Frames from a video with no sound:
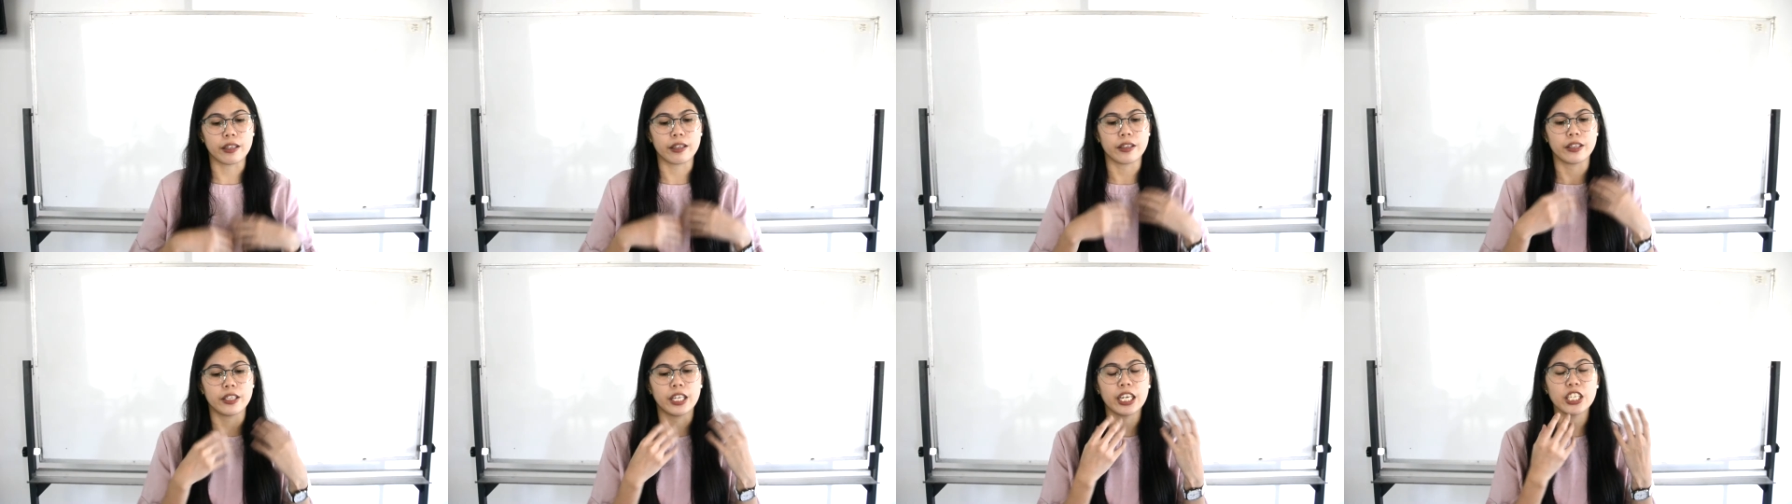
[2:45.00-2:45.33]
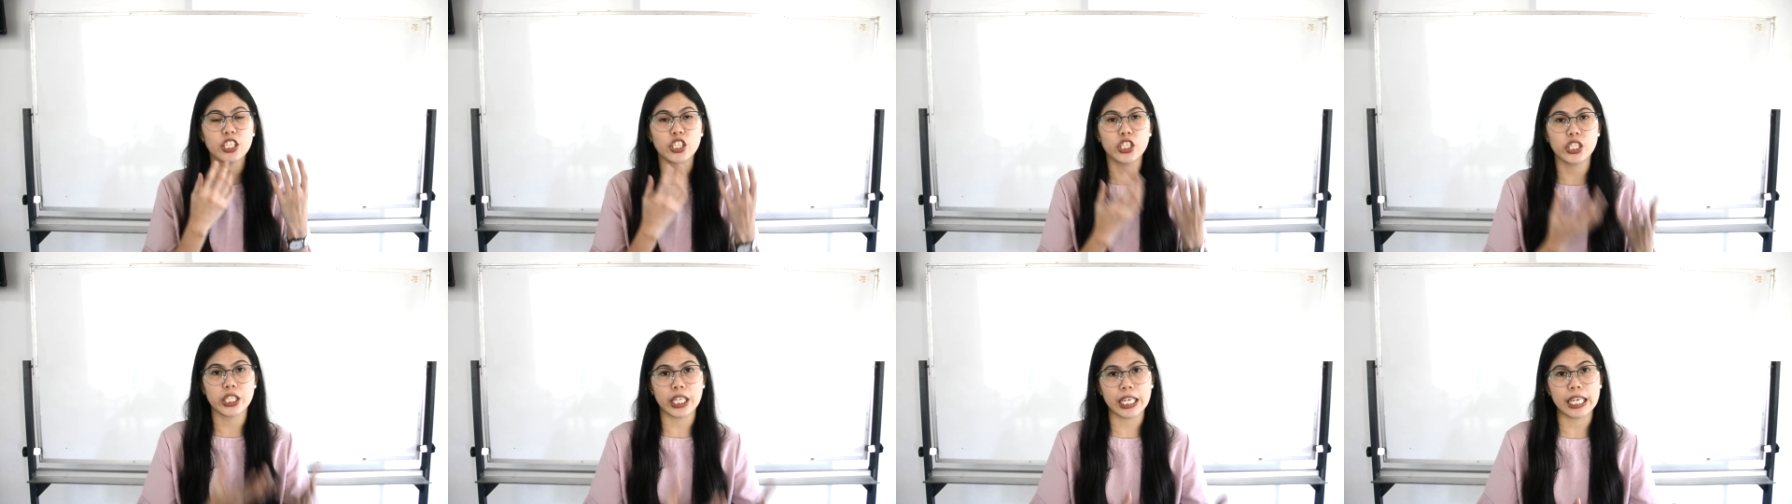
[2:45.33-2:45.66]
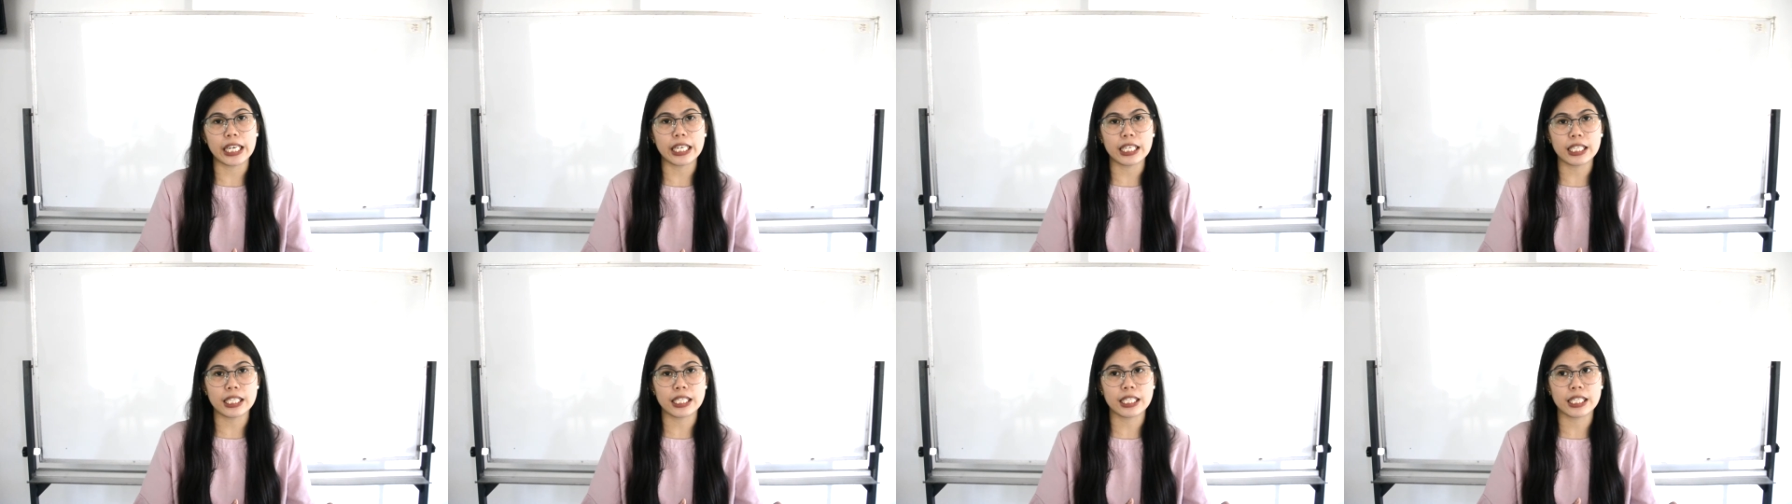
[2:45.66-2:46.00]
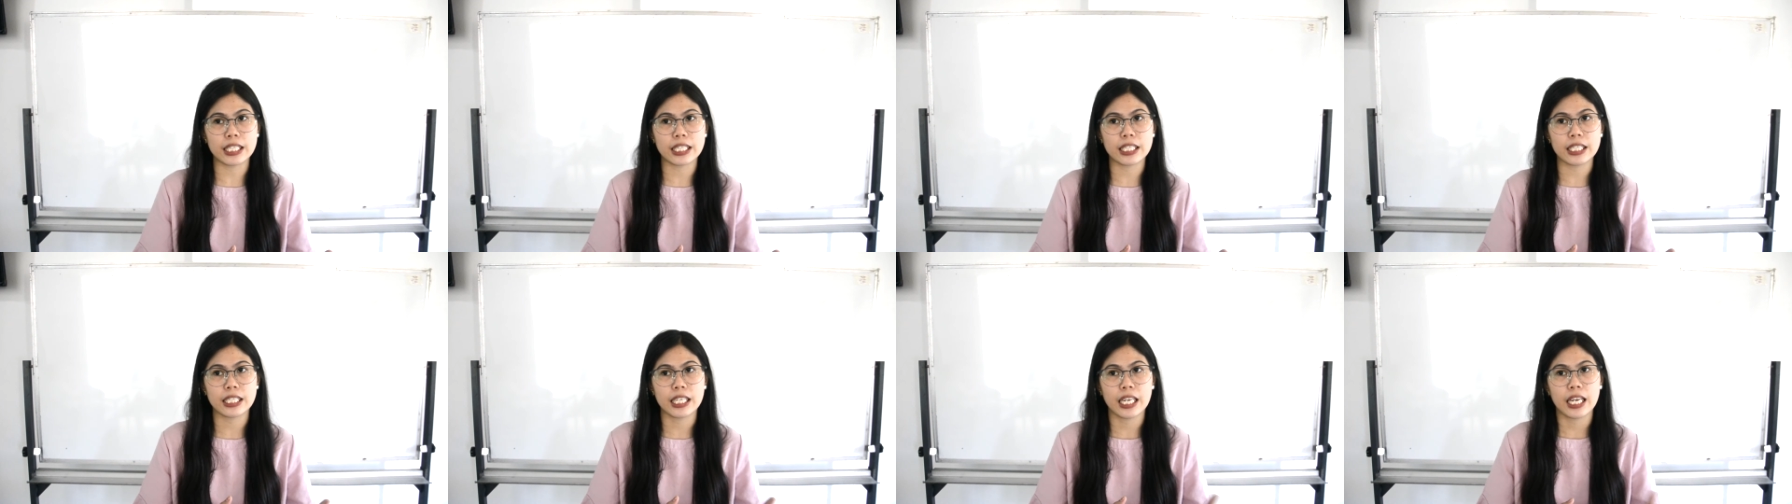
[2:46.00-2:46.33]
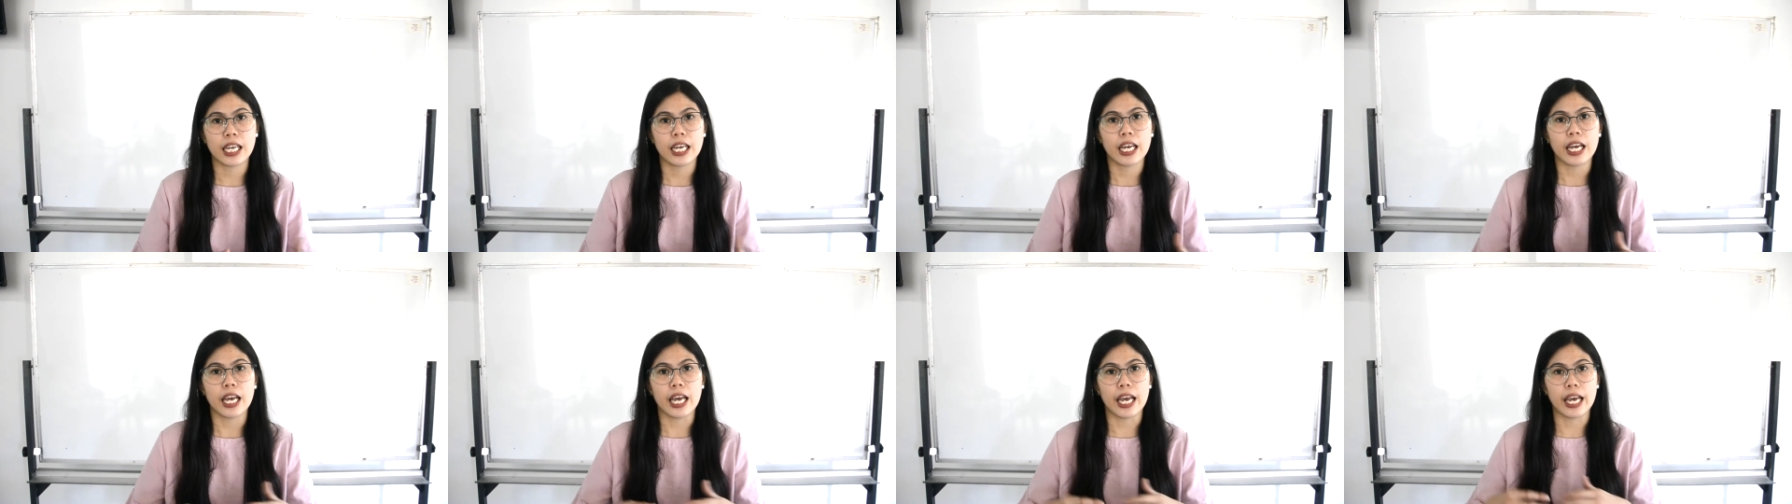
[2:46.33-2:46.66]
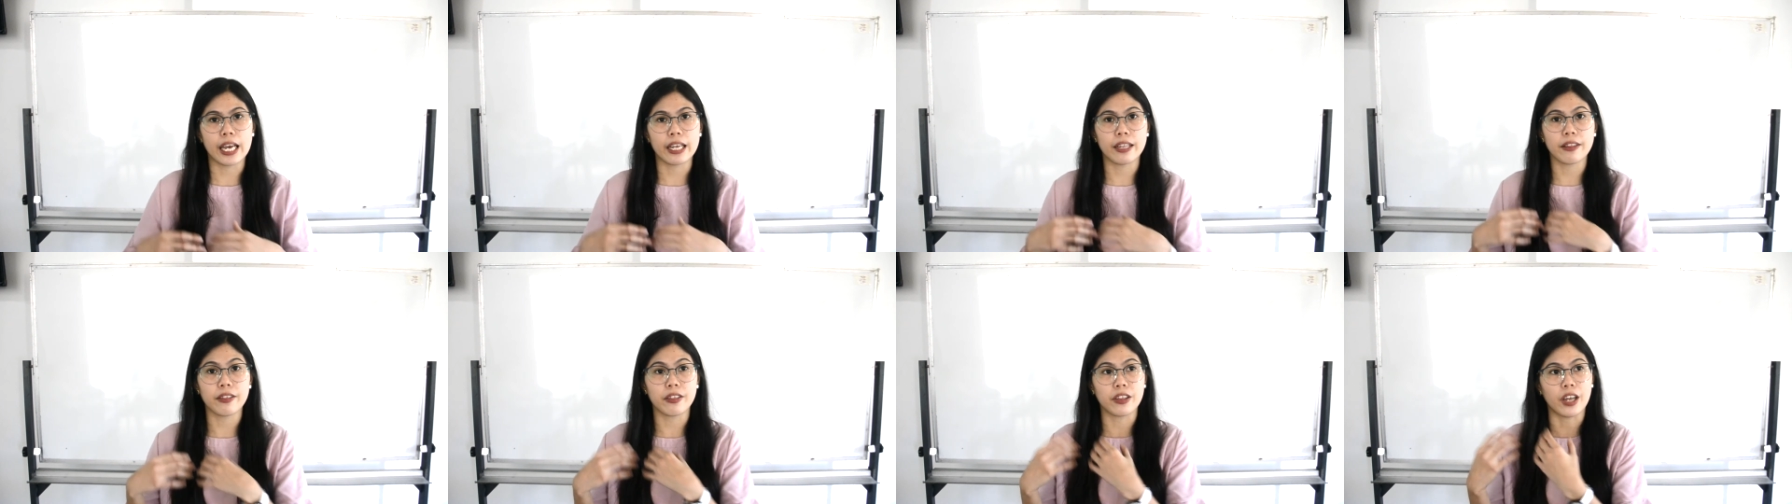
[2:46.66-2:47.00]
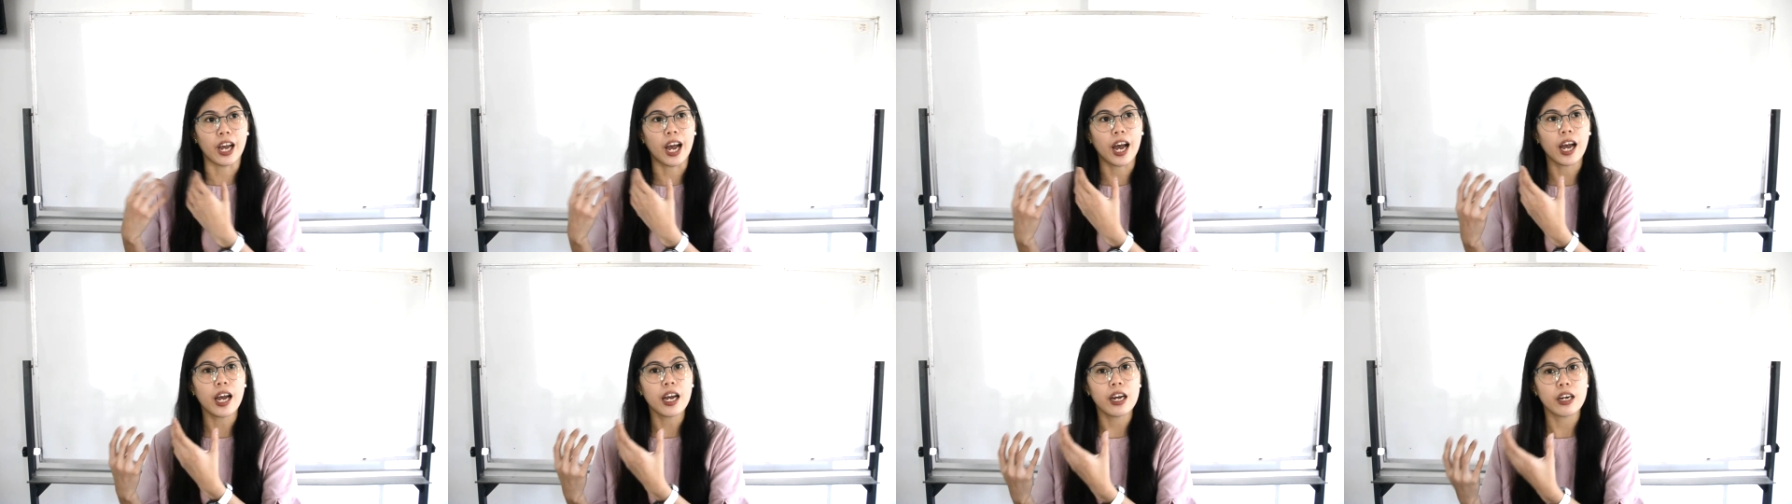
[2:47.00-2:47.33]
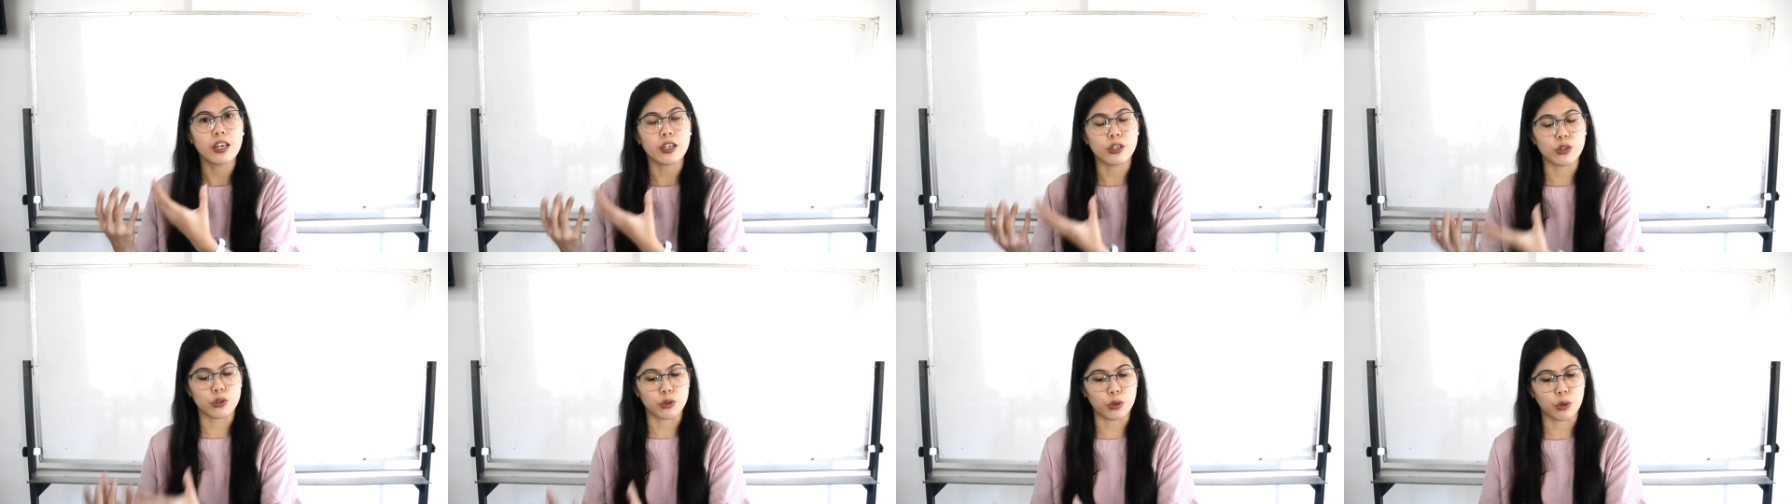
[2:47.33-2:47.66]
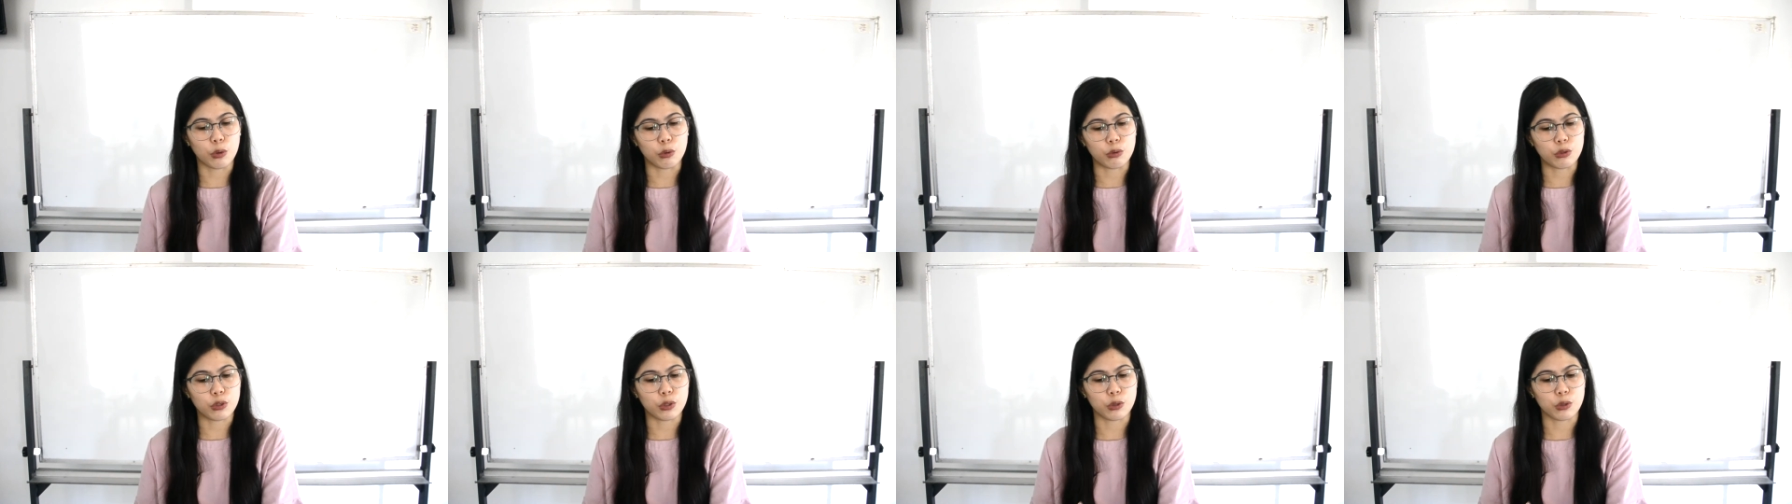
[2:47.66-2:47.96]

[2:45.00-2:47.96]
the cheeks and the rose.